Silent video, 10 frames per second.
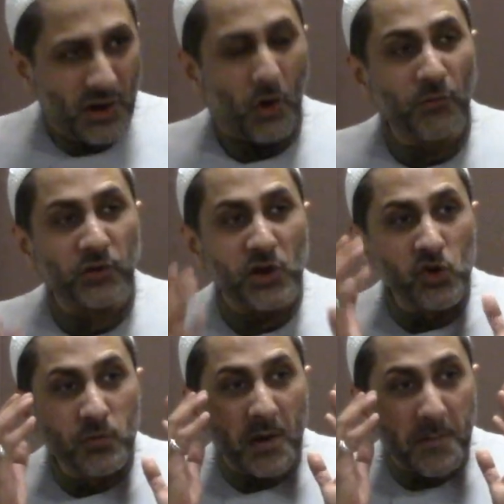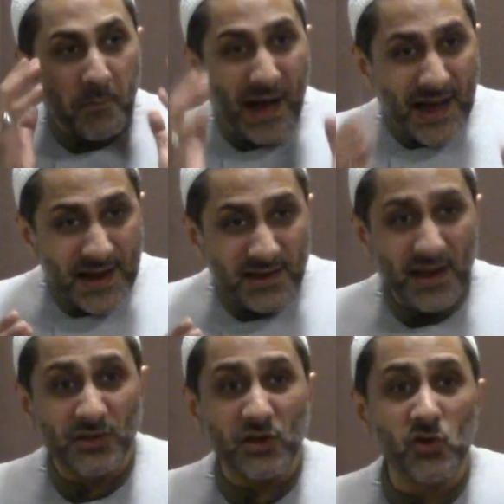of the human mind
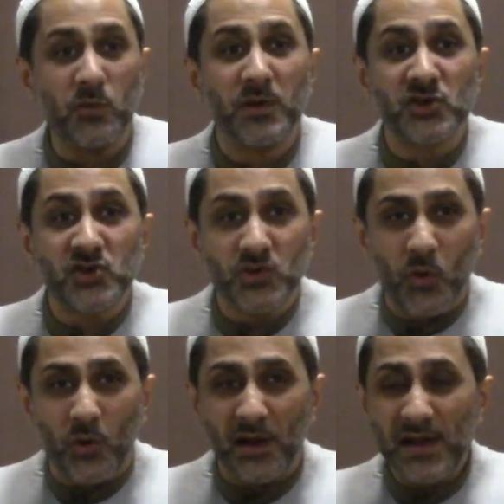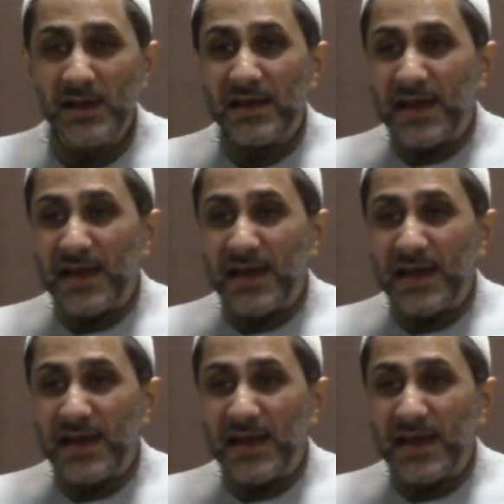and the human soul